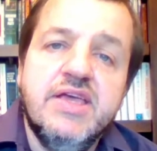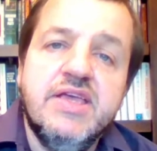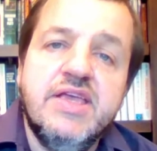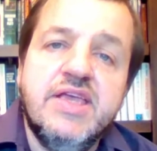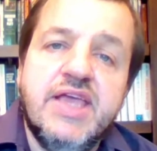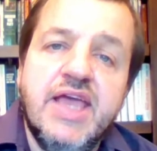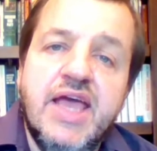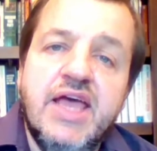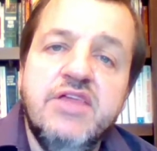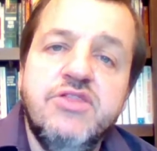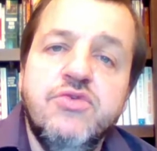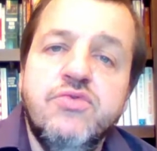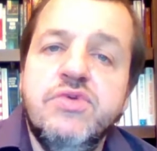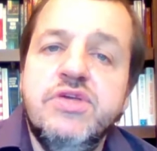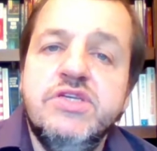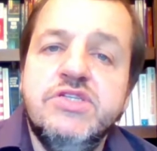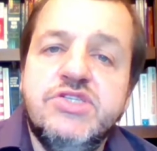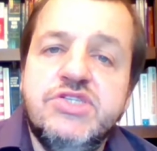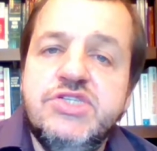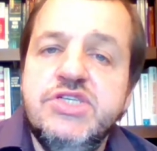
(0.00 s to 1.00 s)

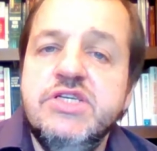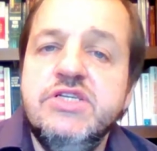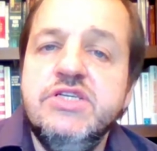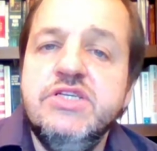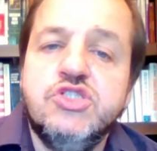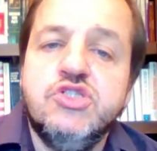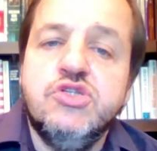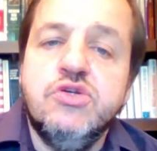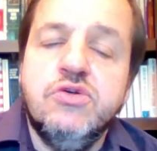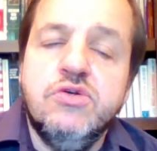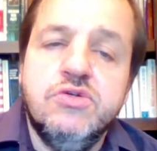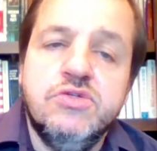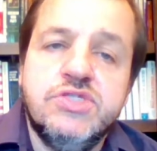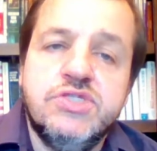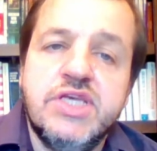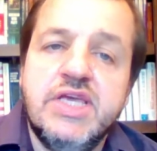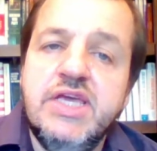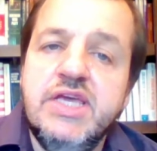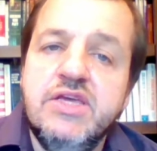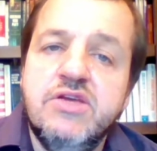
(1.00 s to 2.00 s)
gathering signatures
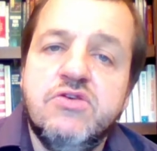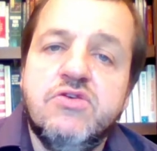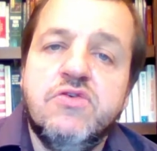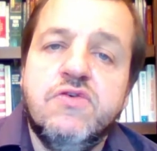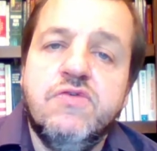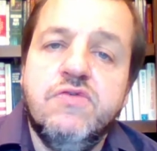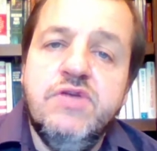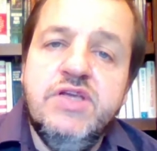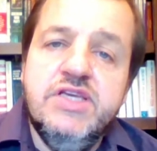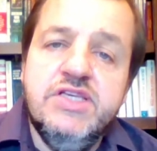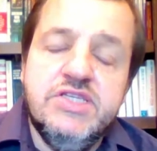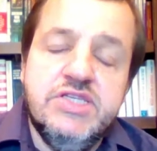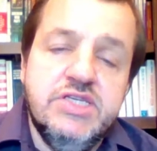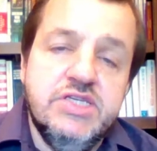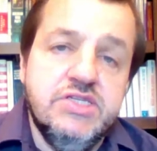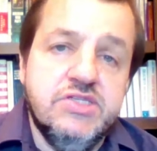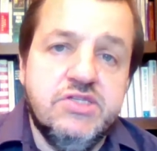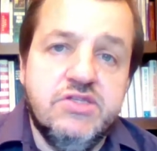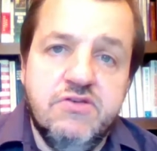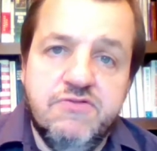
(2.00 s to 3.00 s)

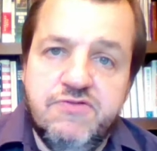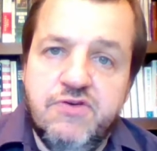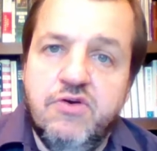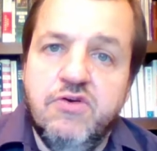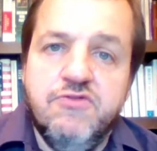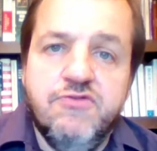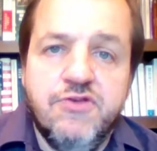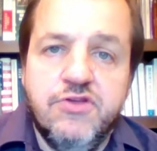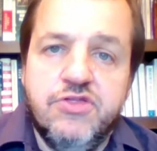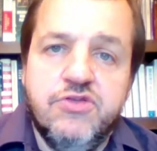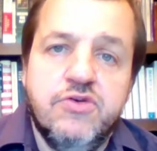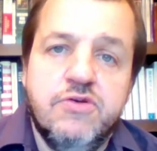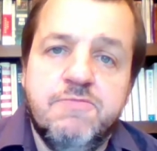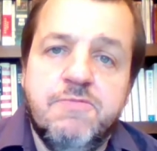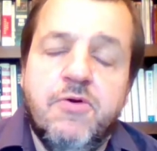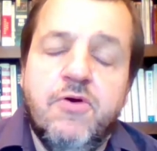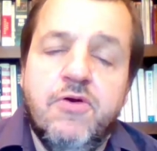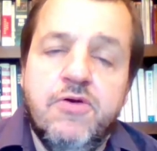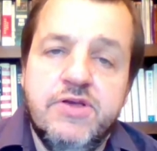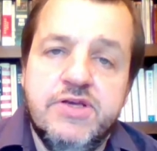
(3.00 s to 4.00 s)
increases the vote for
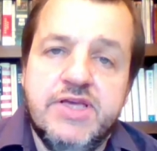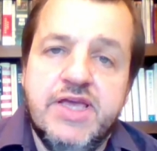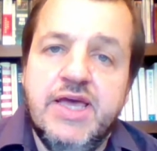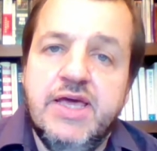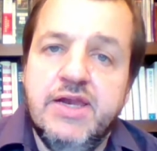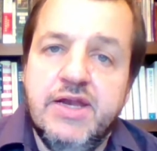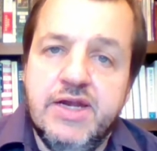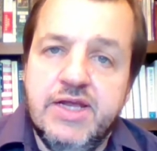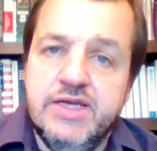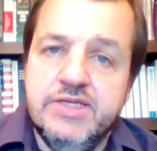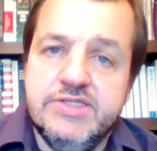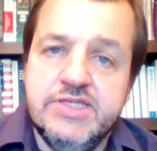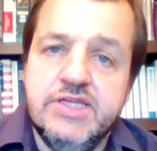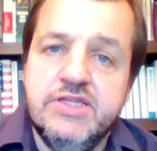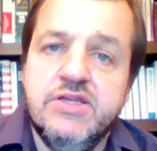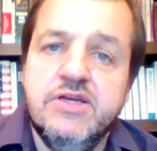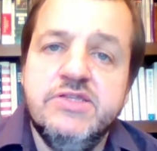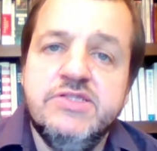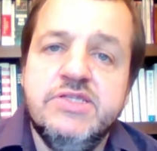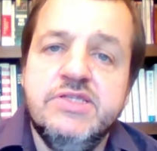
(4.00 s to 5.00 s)
third-party candidates. It
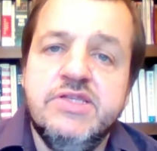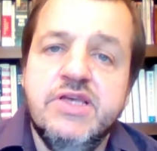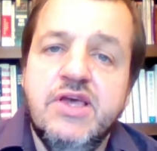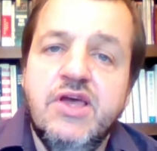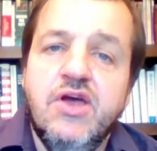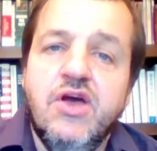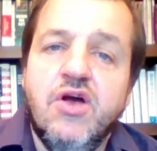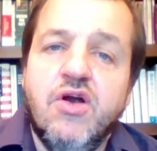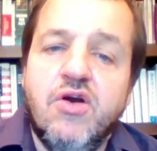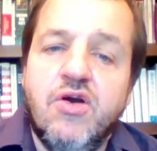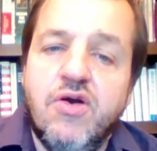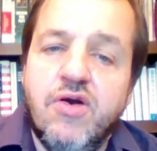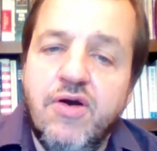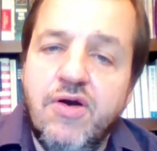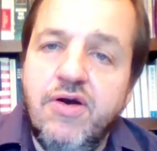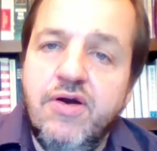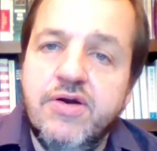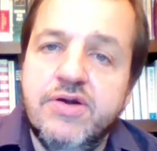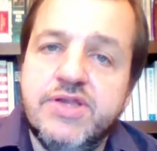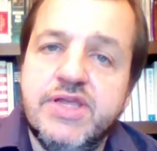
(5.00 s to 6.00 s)
doesn't
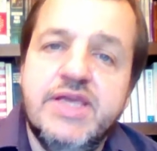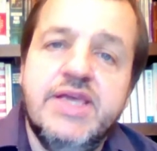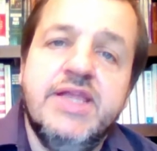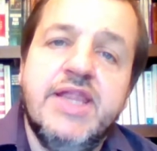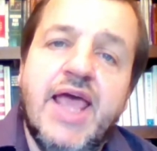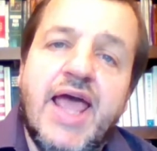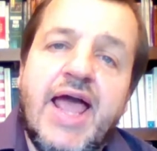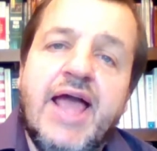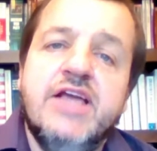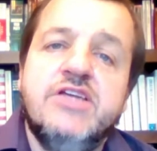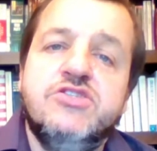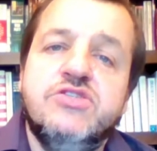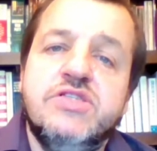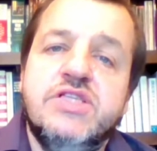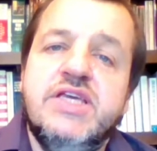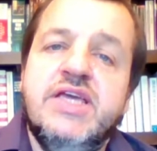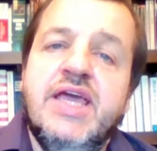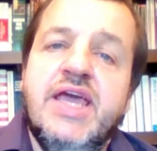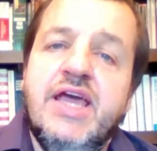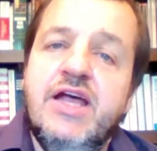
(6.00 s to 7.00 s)
hurt, it
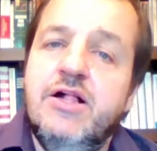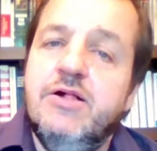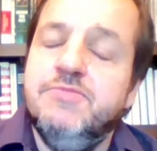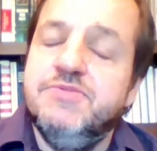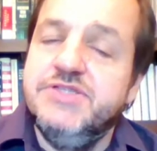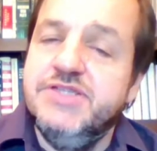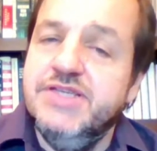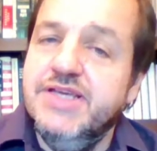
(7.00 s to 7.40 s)
actually helps.